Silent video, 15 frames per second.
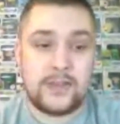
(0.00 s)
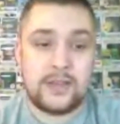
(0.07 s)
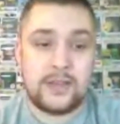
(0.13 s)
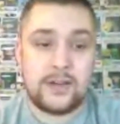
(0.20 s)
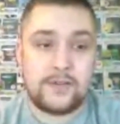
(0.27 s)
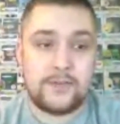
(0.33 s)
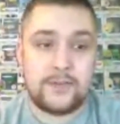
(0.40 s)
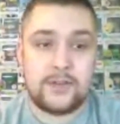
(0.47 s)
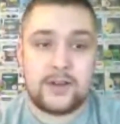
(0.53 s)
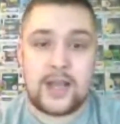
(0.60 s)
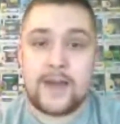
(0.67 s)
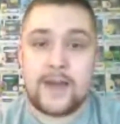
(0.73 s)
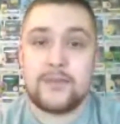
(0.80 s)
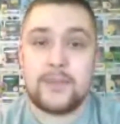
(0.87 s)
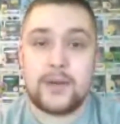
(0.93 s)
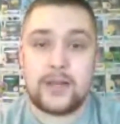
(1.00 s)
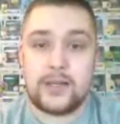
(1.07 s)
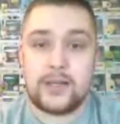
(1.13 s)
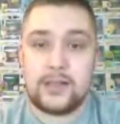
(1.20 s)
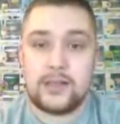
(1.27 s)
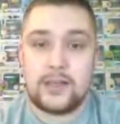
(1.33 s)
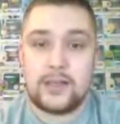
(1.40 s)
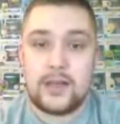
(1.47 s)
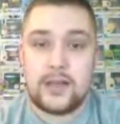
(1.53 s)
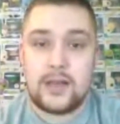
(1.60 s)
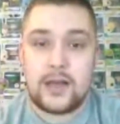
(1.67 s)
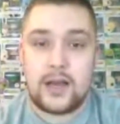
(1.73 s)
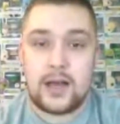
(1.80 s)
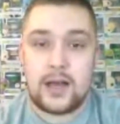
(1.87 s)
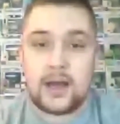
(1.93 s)
year for everybody
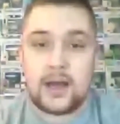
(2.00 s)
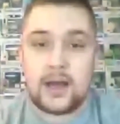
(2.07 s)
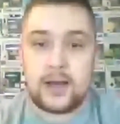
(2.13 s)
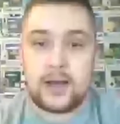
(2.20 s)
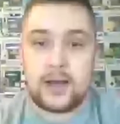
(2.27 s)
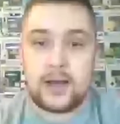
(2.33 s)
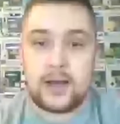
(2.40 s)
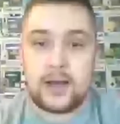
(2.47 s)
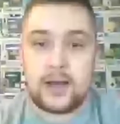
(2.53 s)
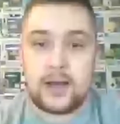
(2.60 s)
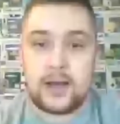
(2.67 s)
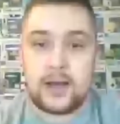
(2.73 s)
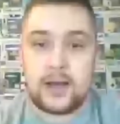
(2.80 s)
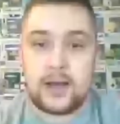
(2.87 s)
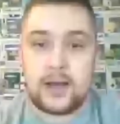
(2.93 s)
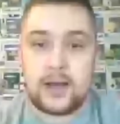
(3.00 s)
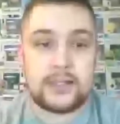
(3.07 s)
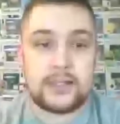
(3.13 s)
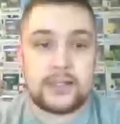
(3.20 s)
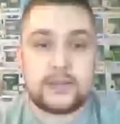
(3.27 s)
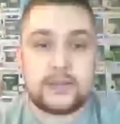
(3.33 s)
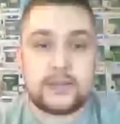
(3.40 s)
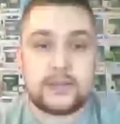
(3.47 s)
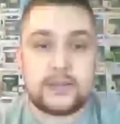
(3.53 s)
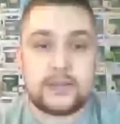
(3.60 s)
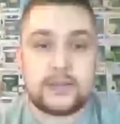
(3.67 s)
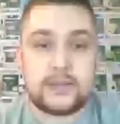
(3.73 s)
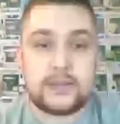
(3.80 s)
is